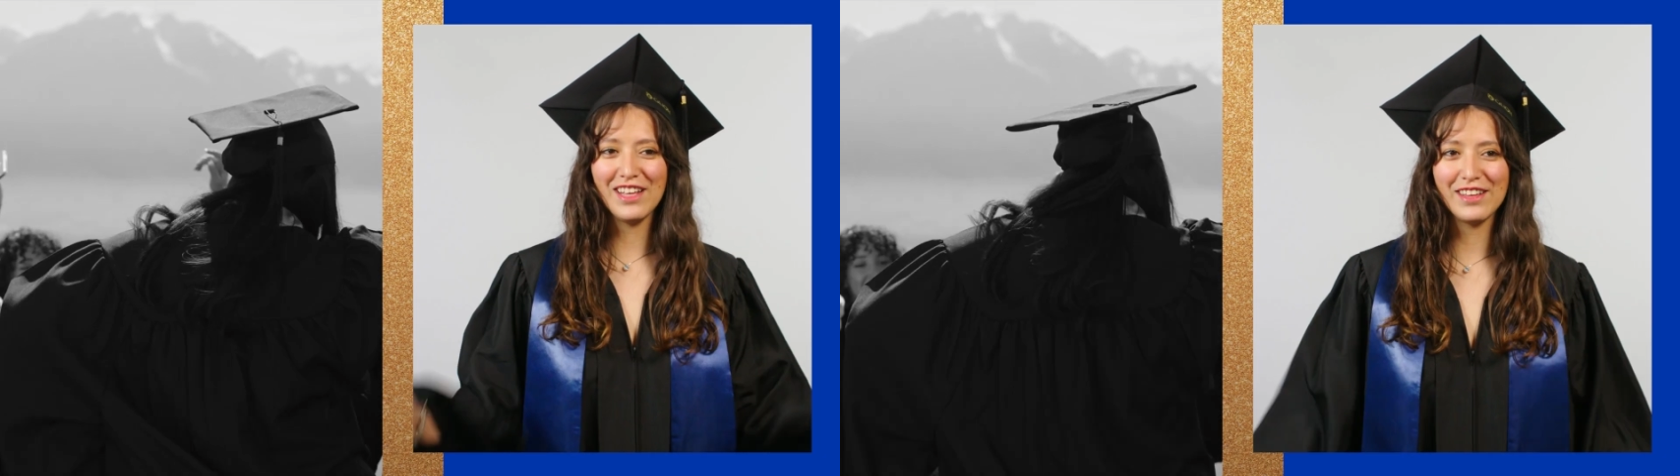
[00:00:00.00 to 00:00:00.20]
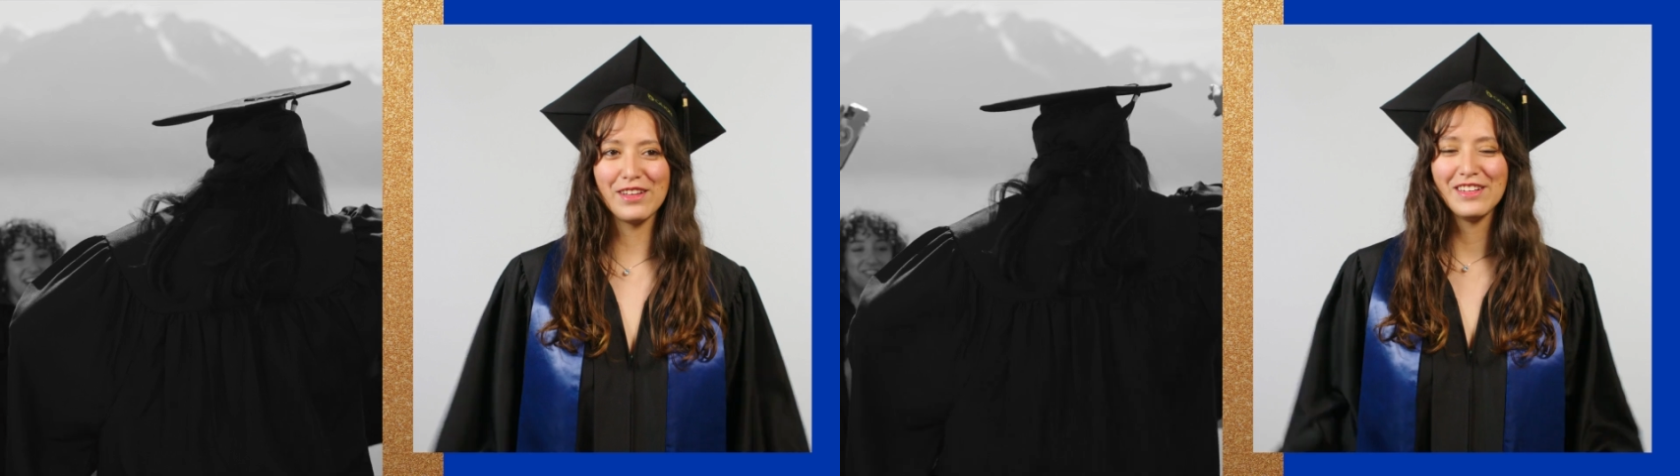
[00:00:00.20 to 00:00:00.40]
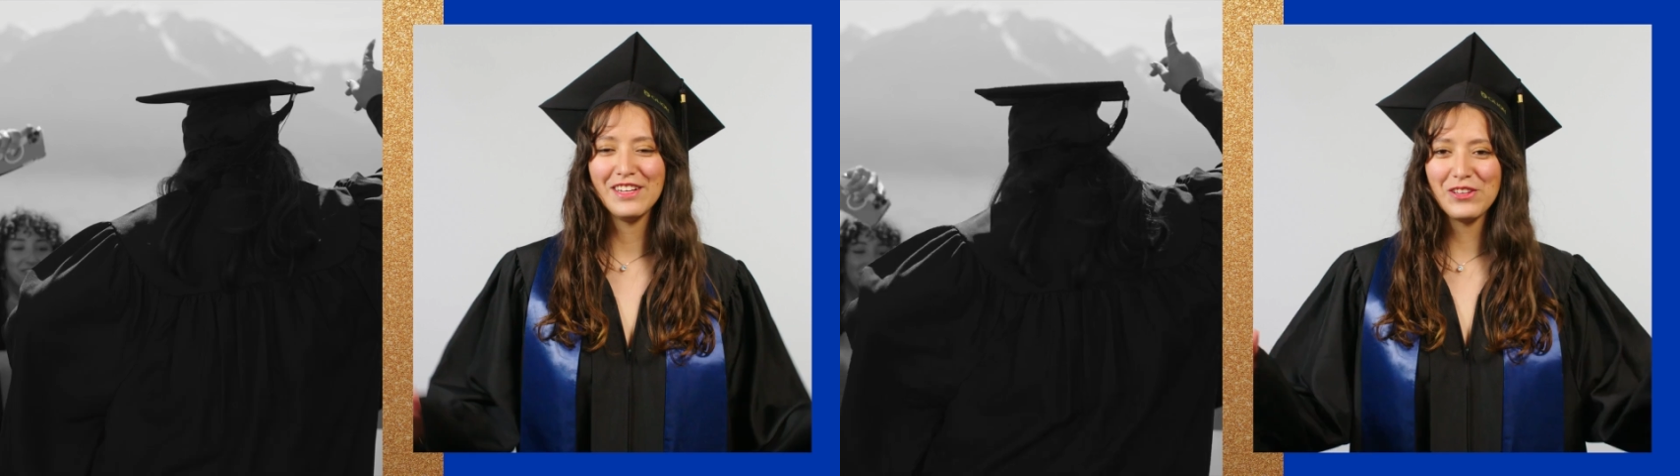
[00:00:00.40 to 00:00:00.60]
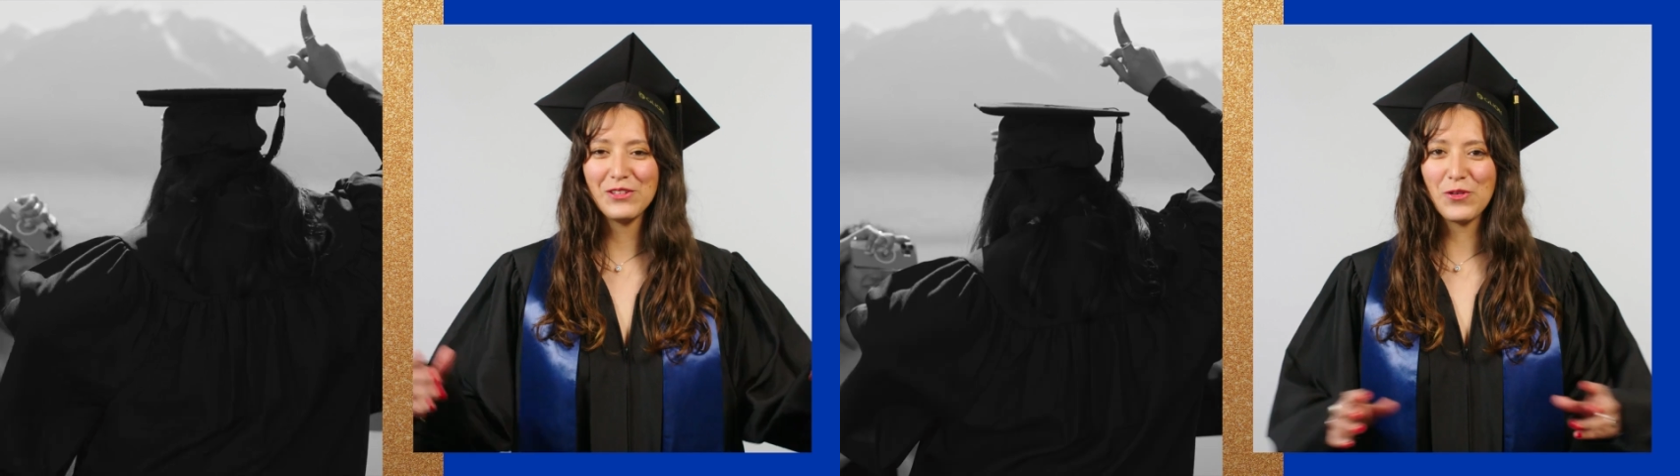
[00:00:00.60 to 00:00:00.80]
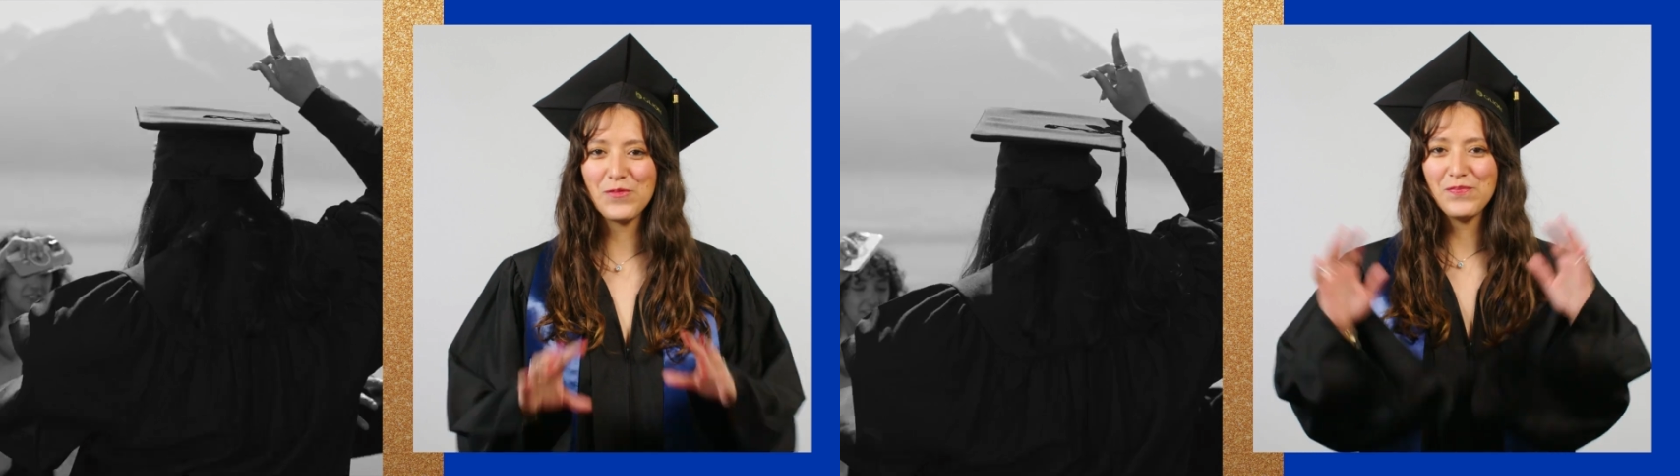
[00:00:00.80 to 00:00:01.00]
like, you
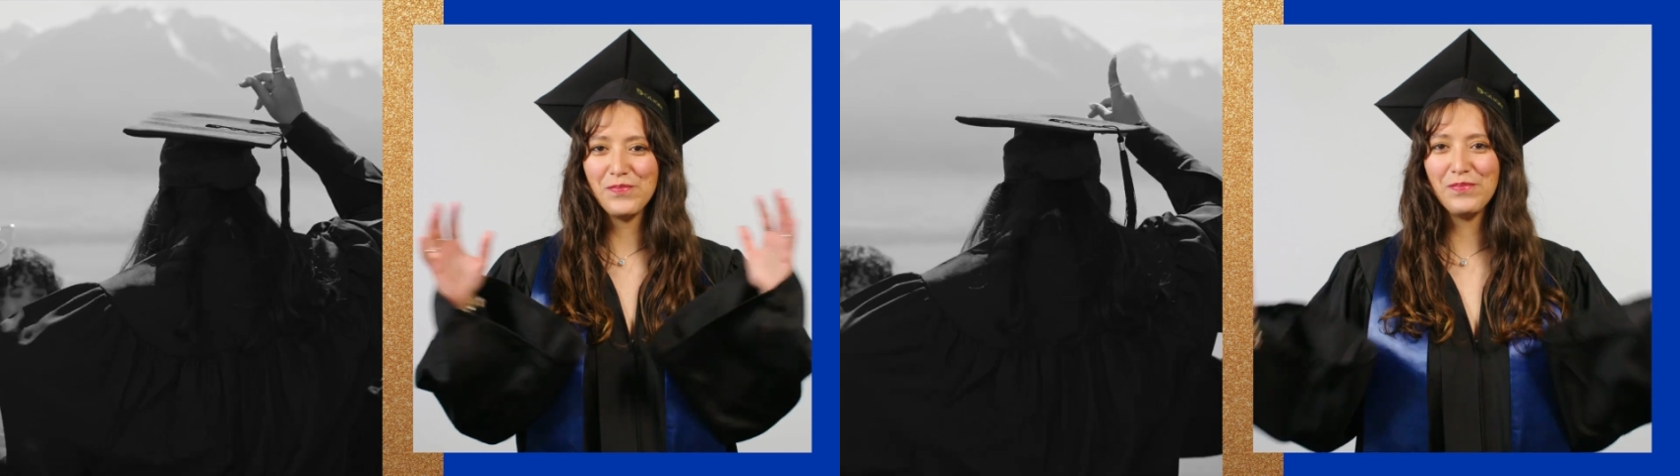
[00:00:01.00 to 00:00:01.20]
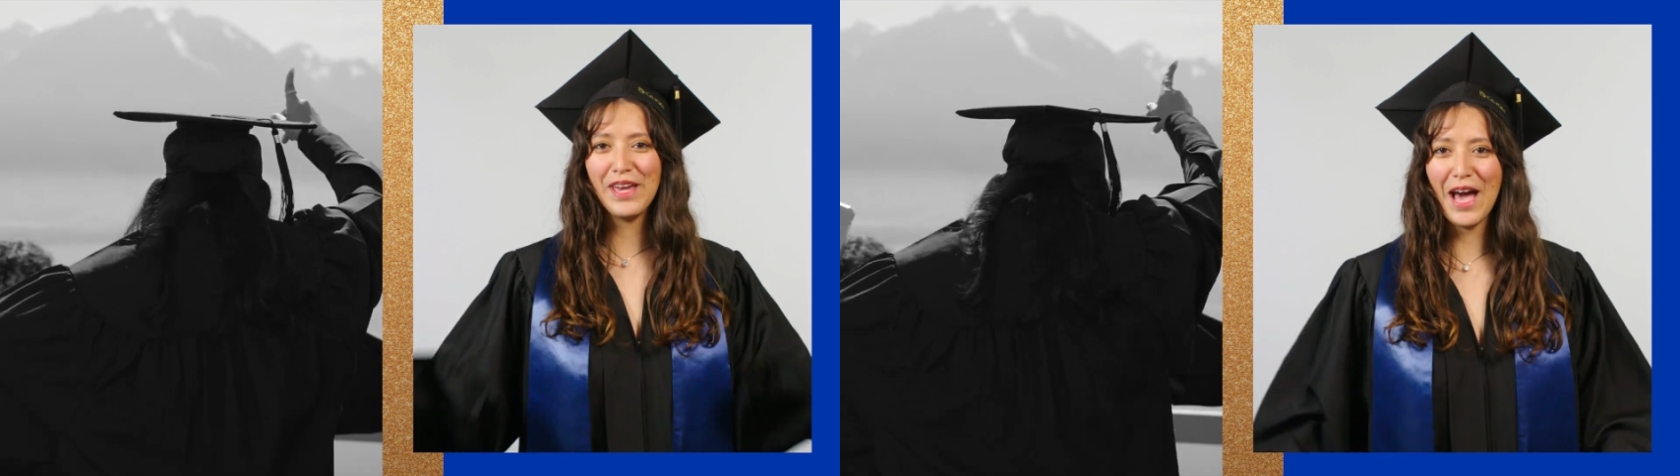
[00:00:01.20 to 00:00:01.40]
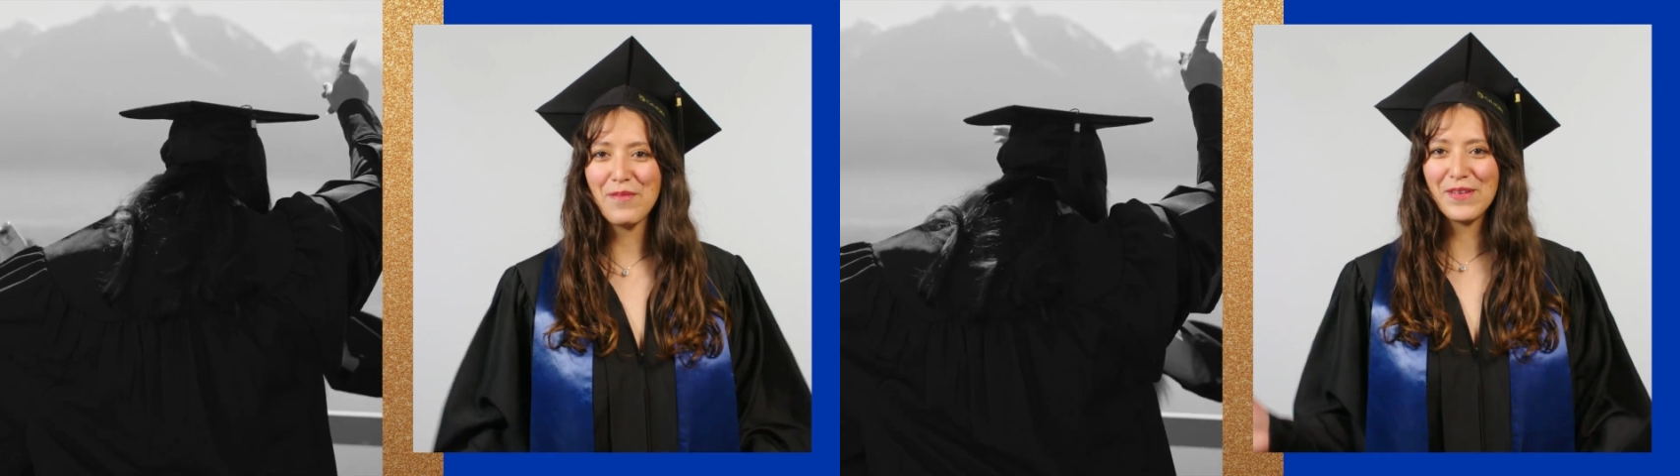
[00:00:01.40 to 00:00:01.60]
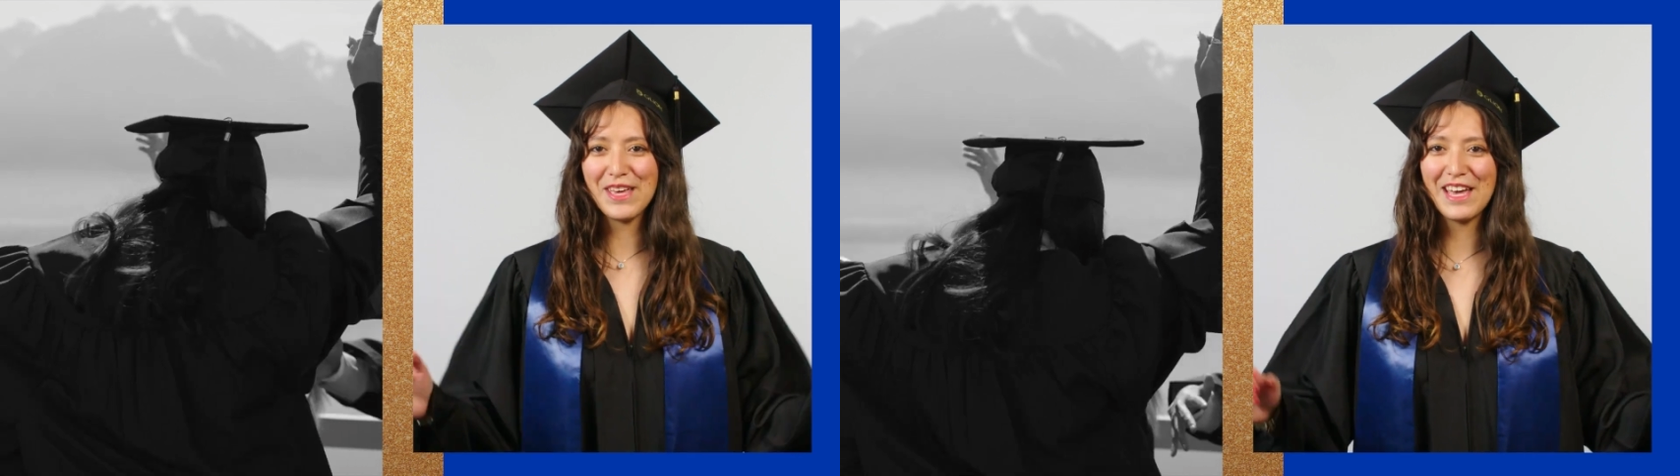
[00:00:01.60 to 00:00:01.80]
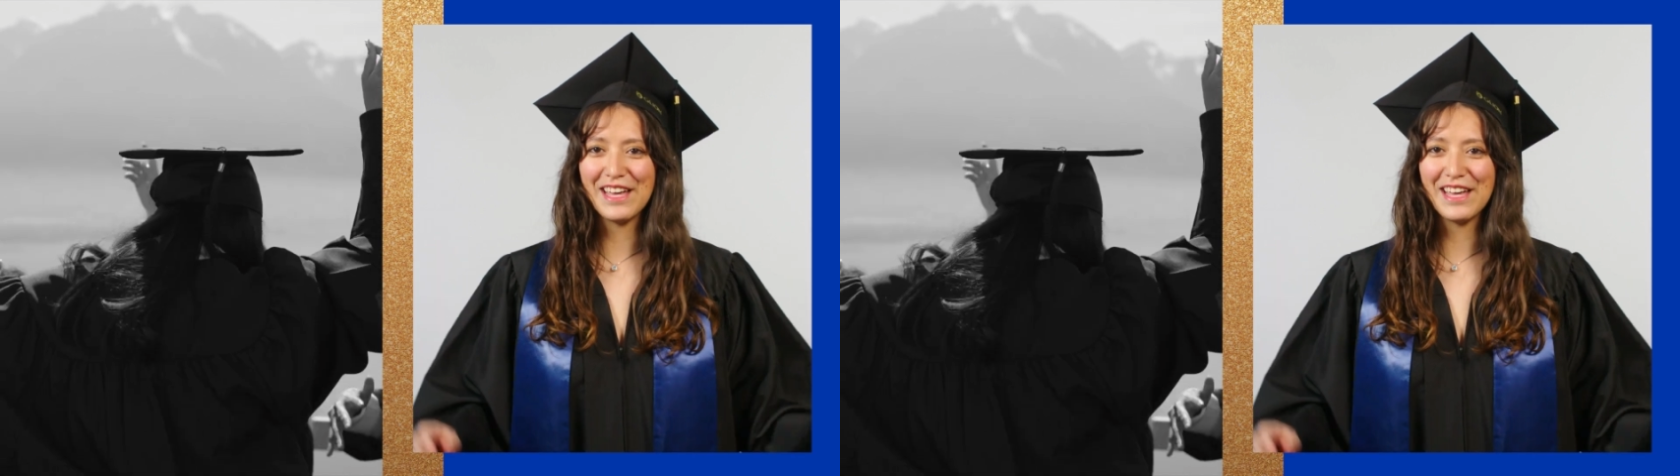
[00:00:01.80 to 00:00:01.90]
know, be happy